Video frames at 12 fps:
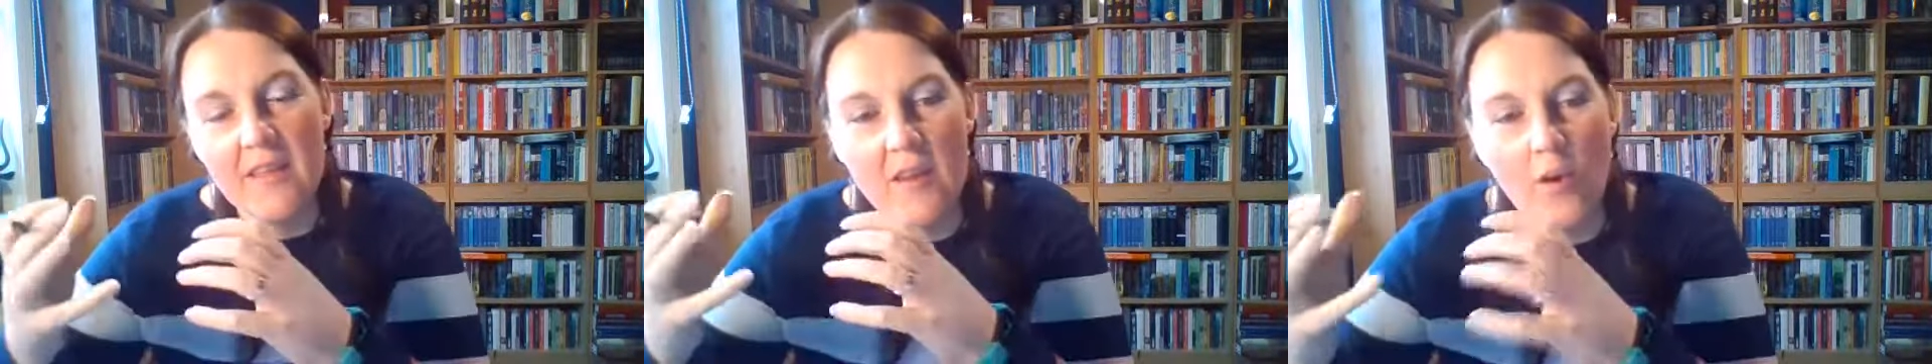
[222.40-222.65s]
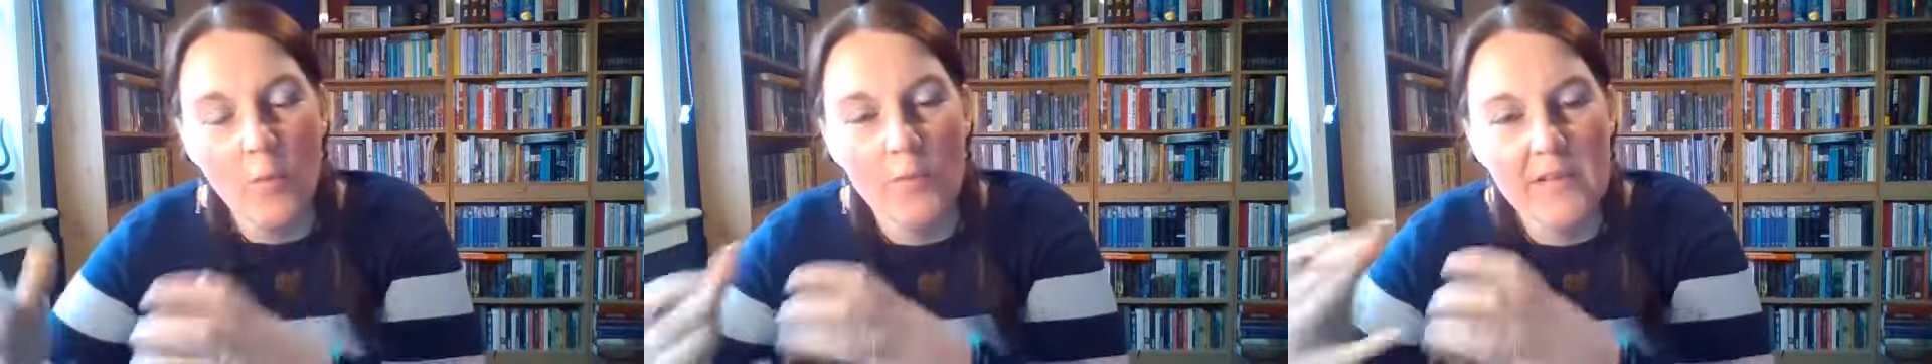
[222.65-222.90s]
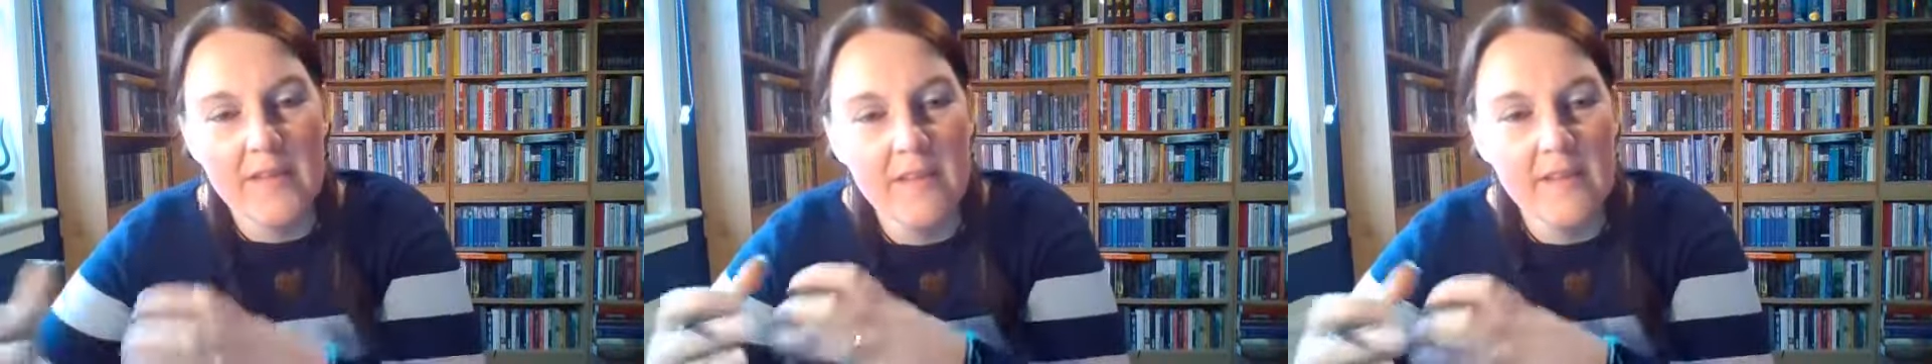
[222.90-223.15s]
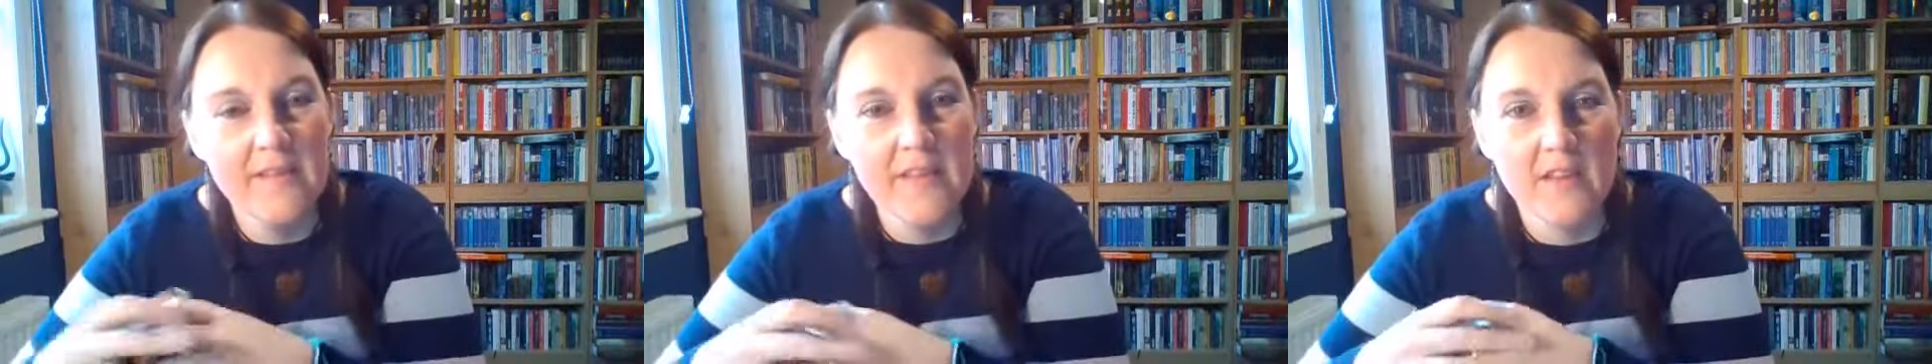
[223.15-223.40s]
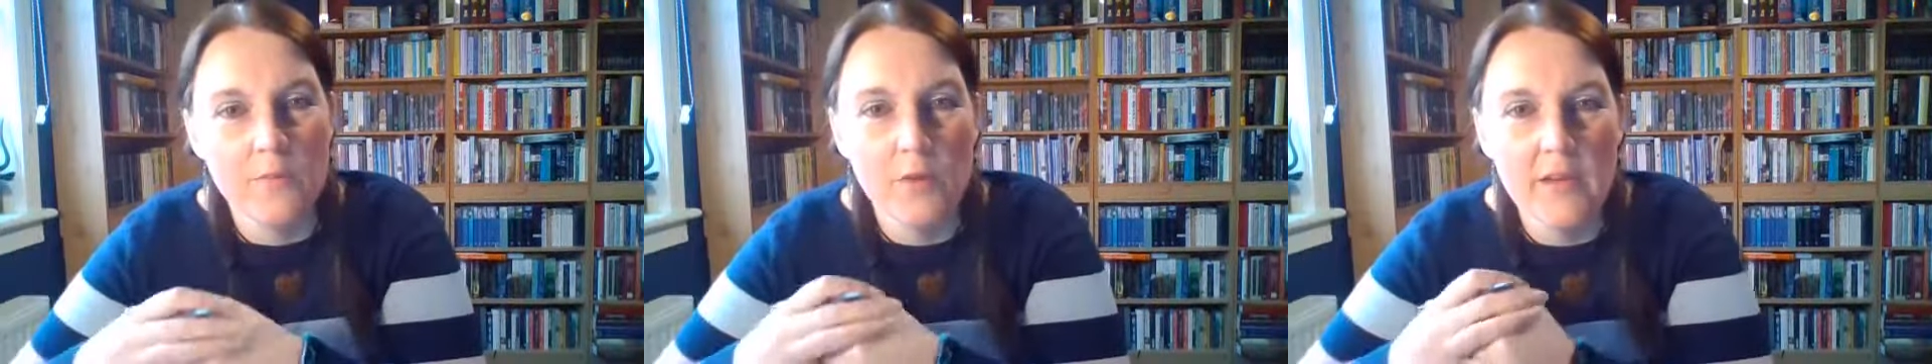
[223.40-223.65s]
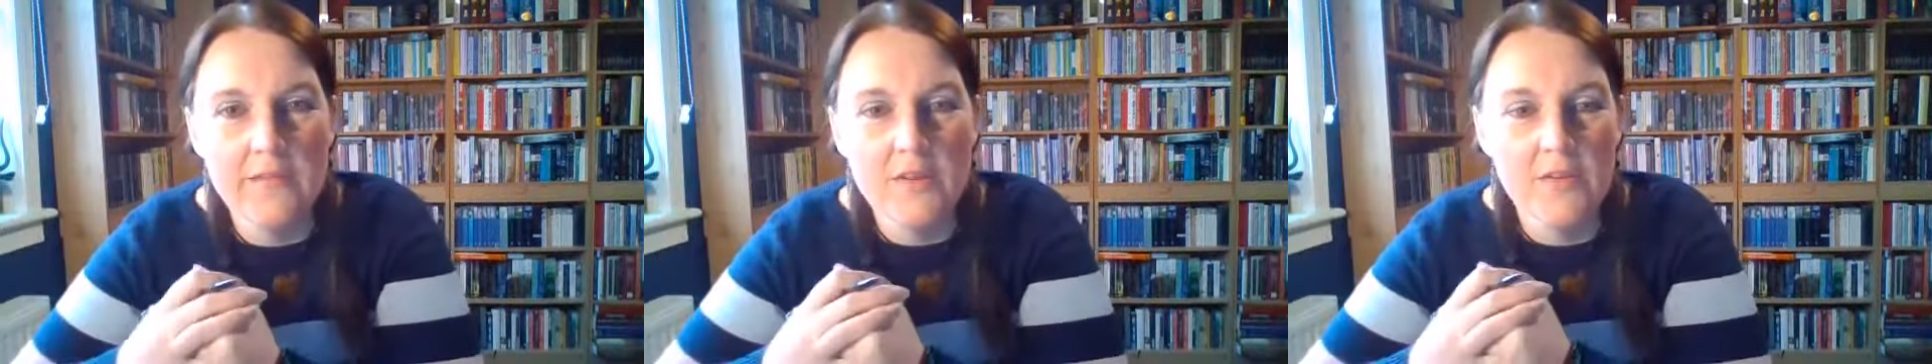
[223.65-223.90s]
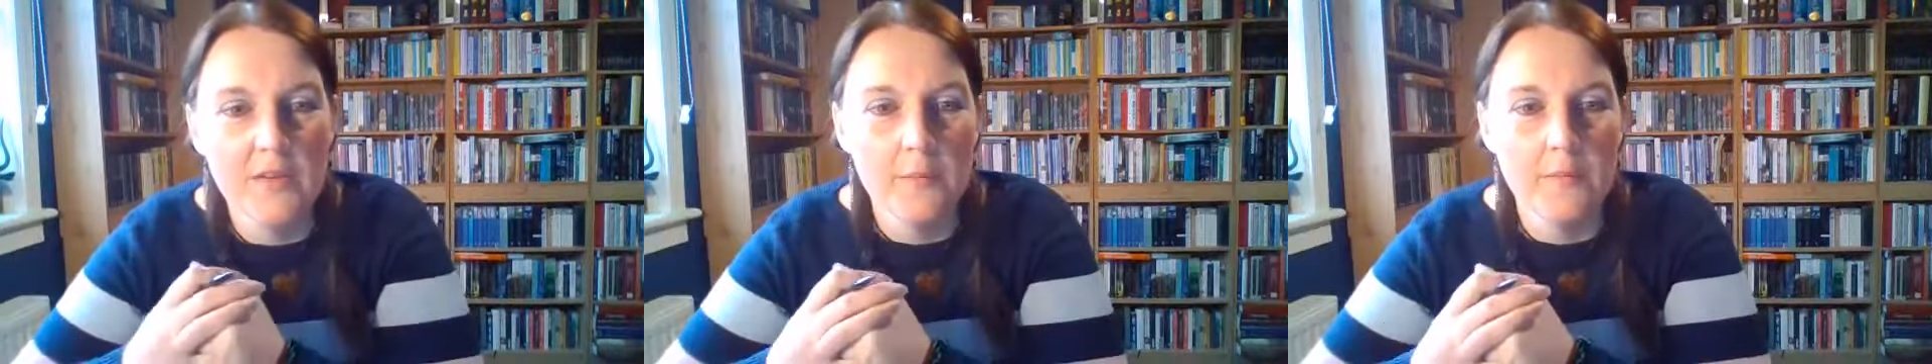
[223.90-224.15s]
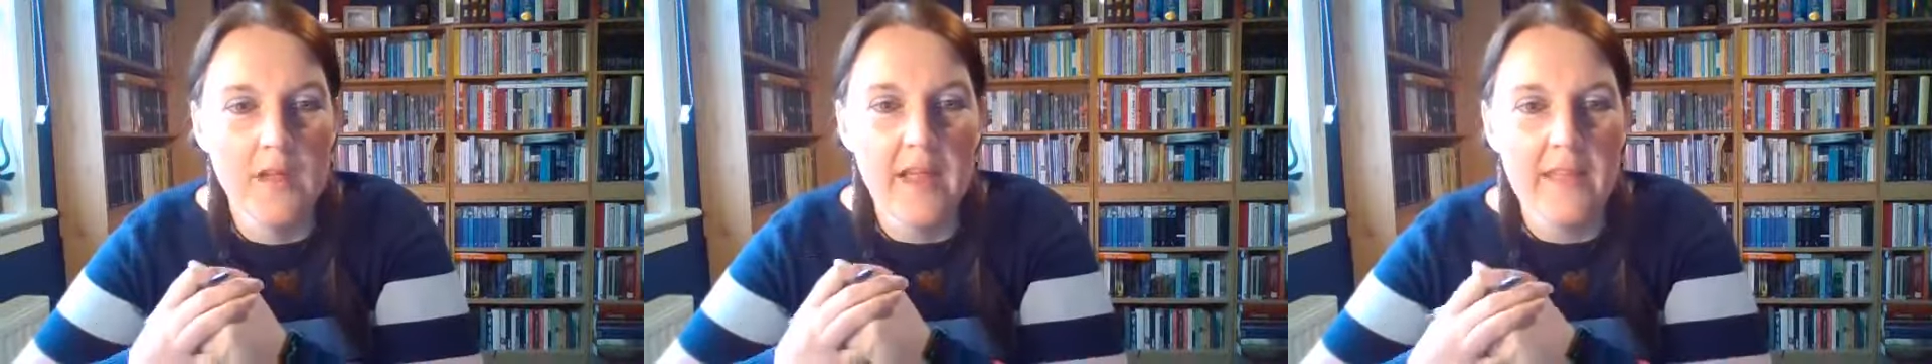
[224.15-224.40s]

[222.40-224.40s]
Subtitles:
hopefully these things will give you some